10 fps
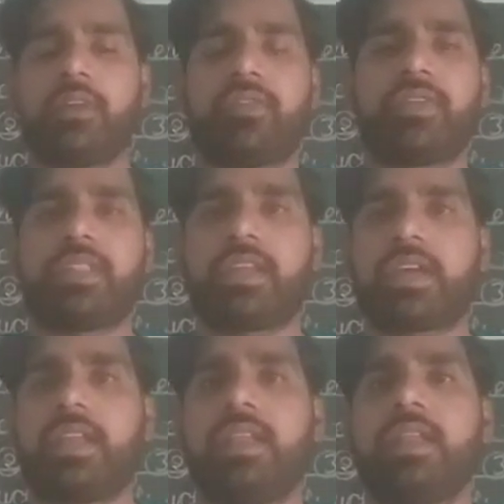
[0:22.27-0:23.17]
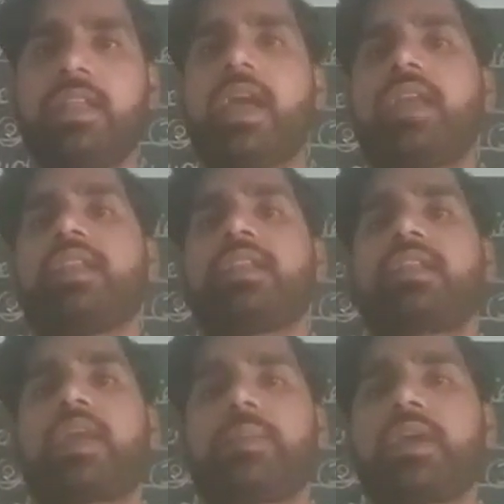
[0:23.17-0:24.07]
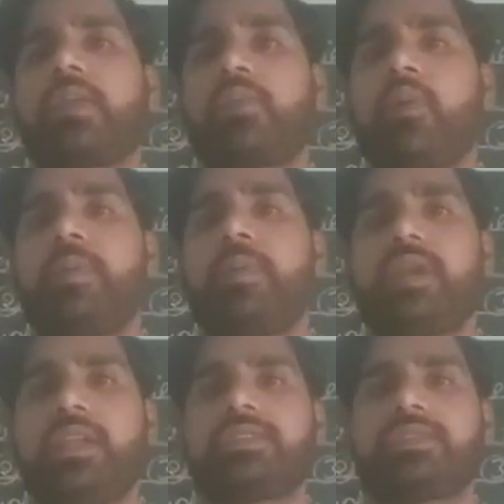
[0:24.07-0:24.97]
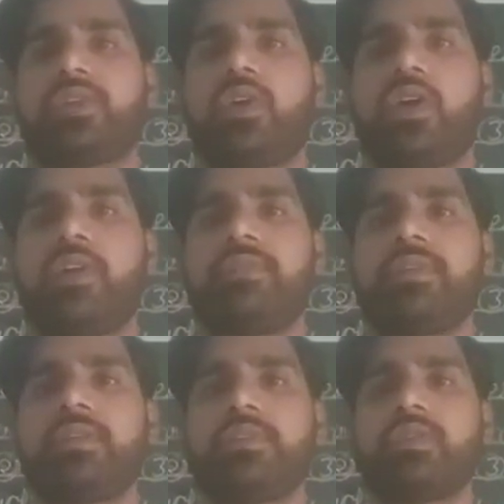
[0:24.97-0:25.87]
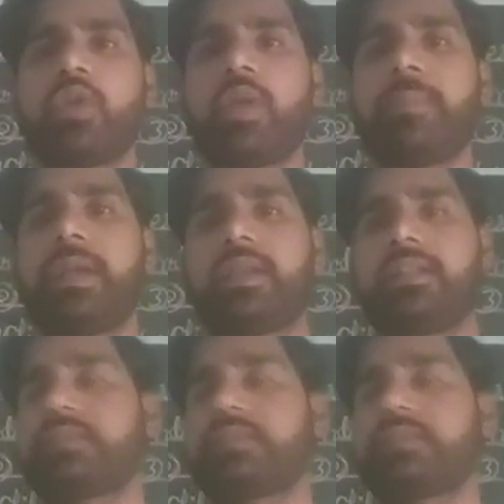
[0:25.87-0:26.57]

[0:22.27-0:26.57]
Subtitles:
physical and chemical properties of non-matter.